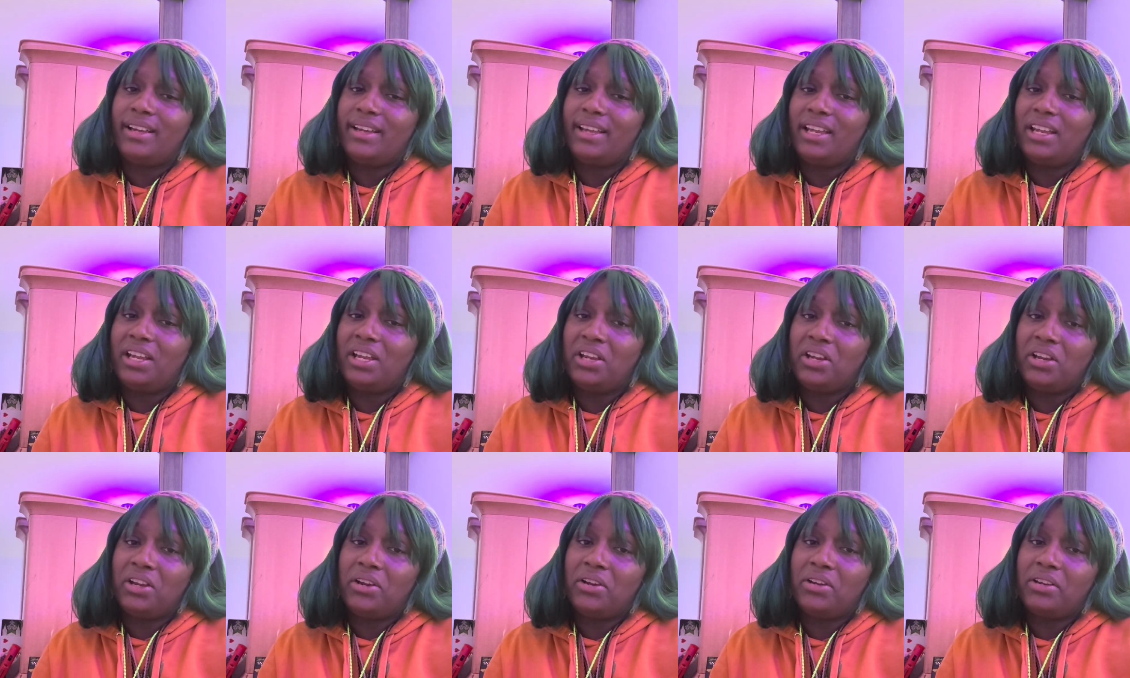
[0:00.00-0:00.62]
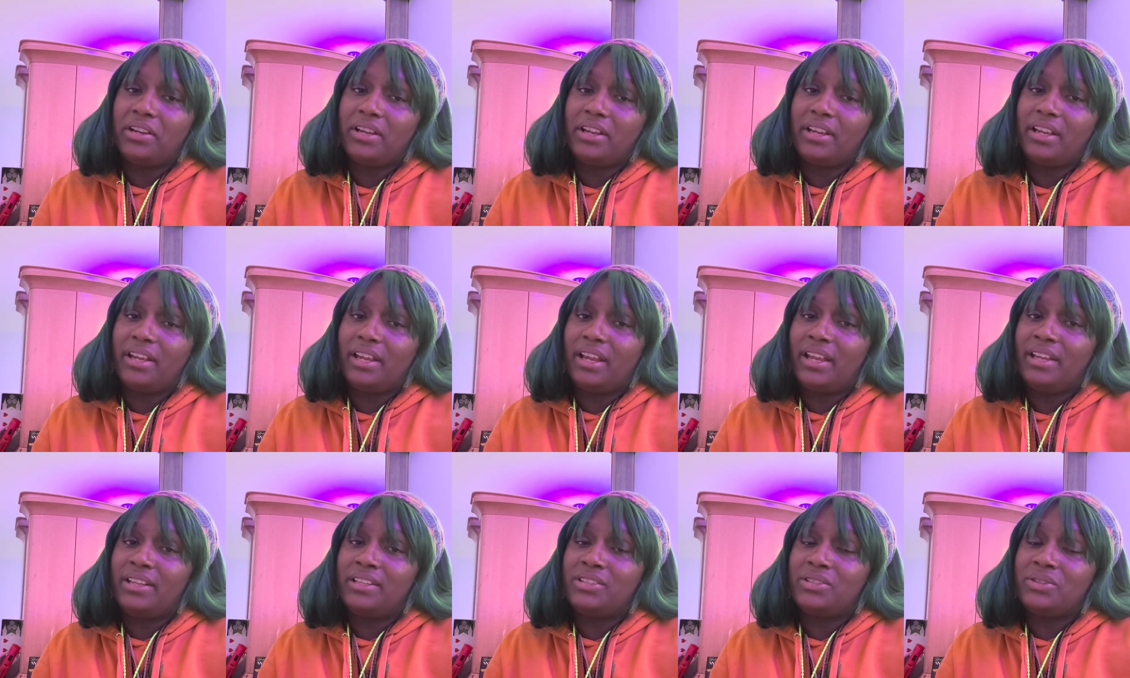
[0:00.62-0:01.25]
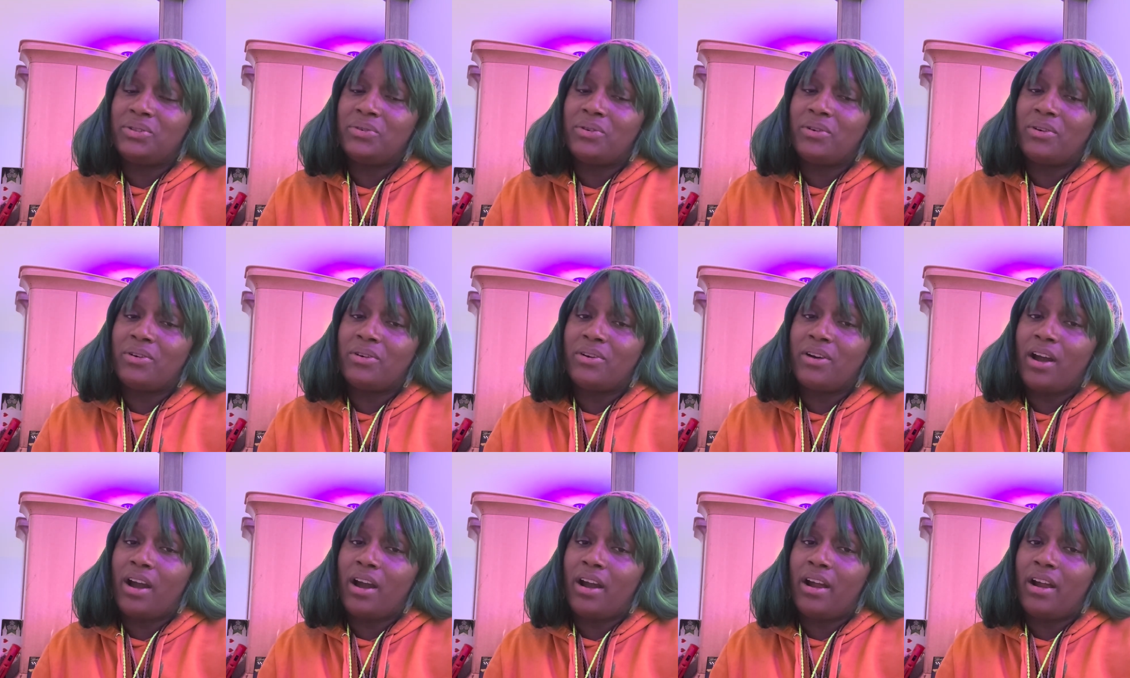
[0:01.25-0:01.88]
here
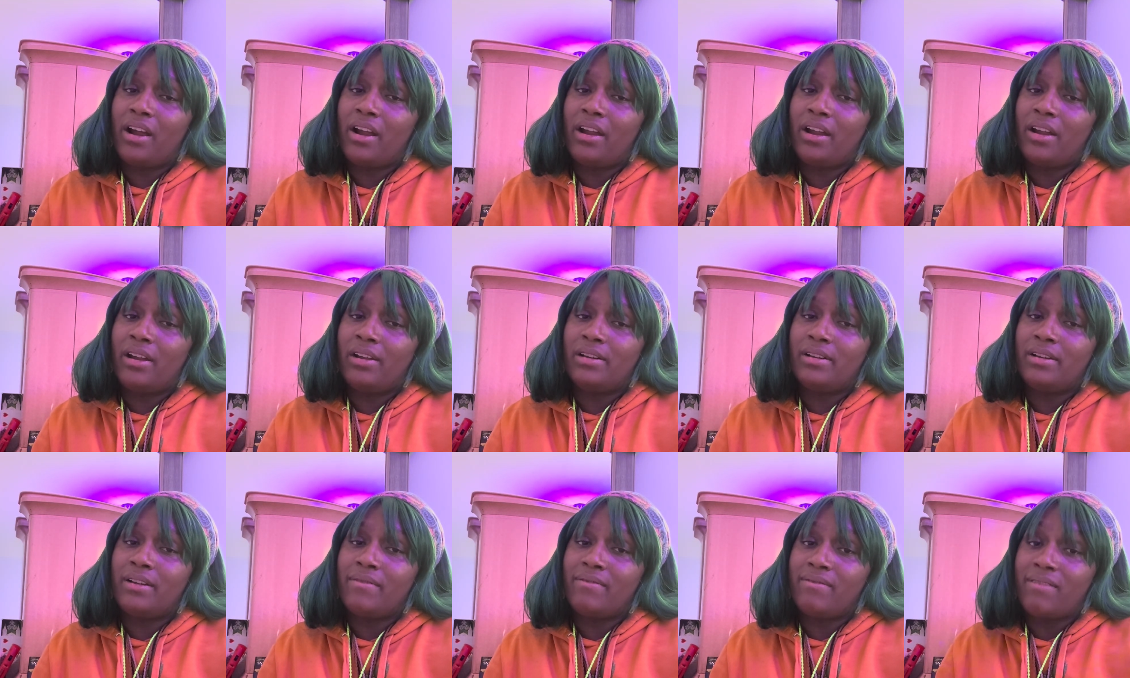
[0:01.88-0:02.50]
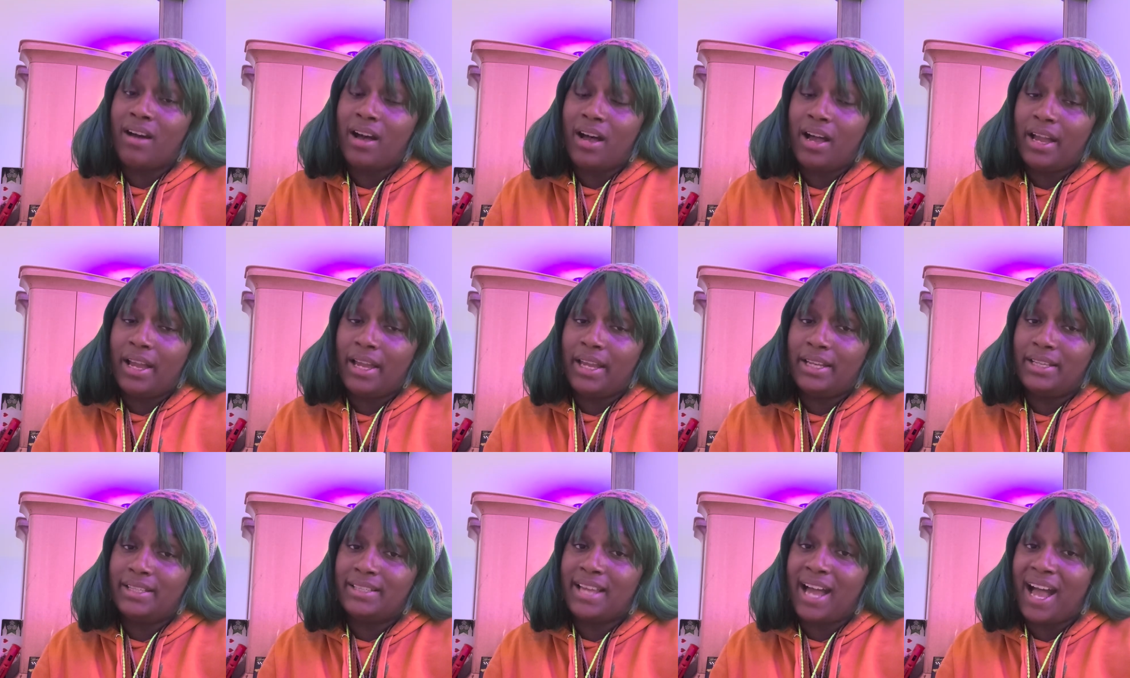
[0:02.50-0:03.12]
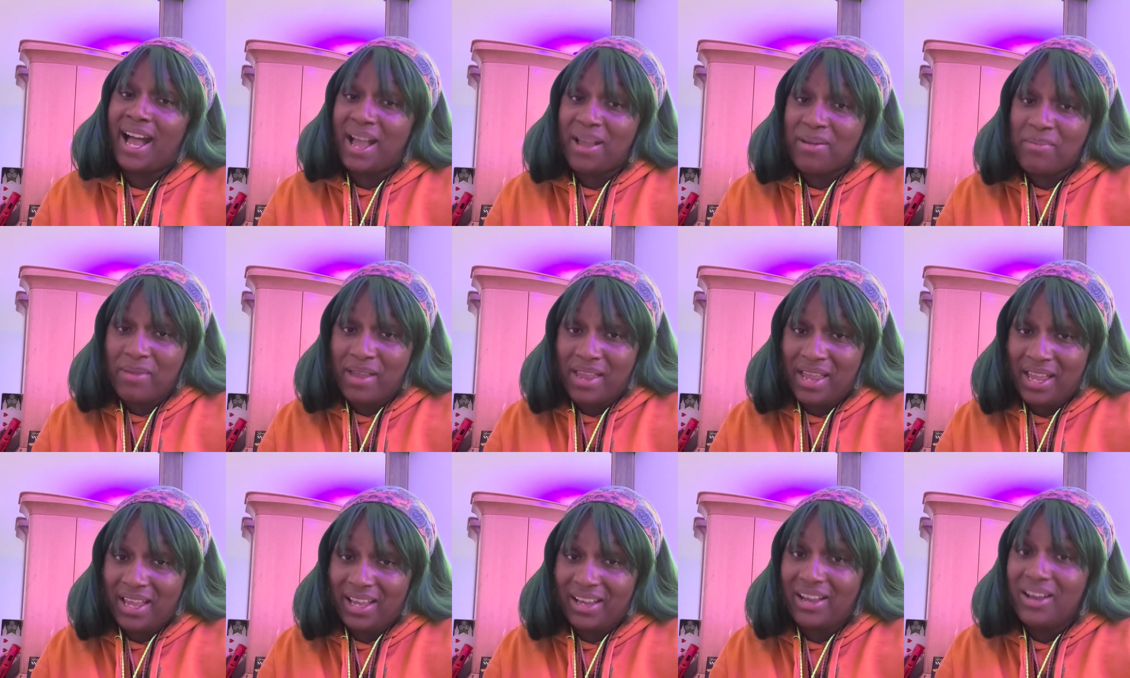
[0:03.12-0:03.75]
into our divine
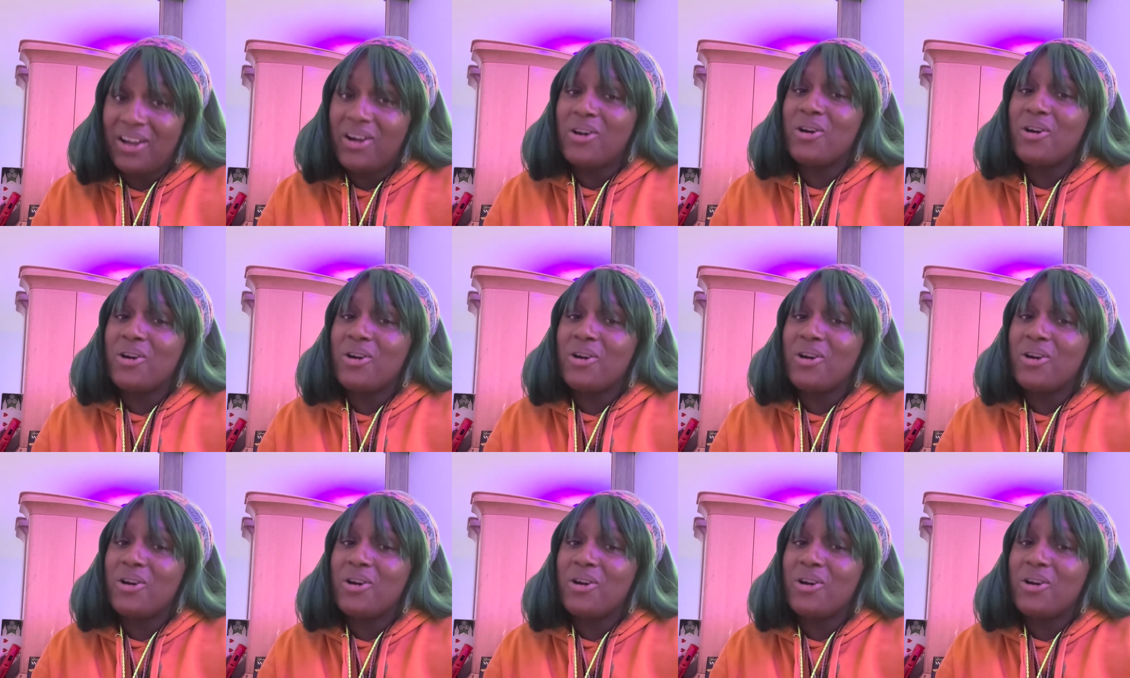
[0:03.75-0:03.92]
timing